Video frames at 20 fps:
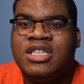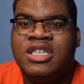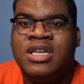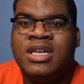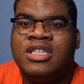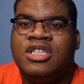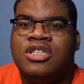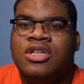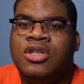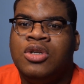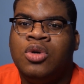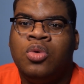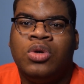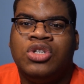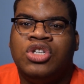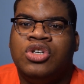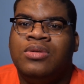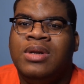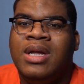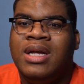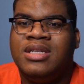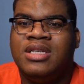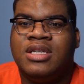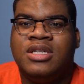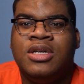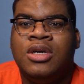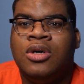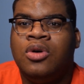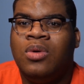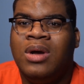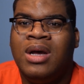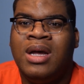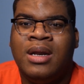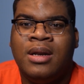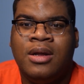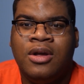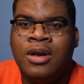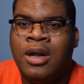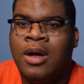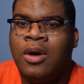a chance to do what you need to do
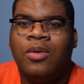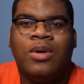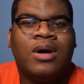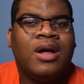and, you know,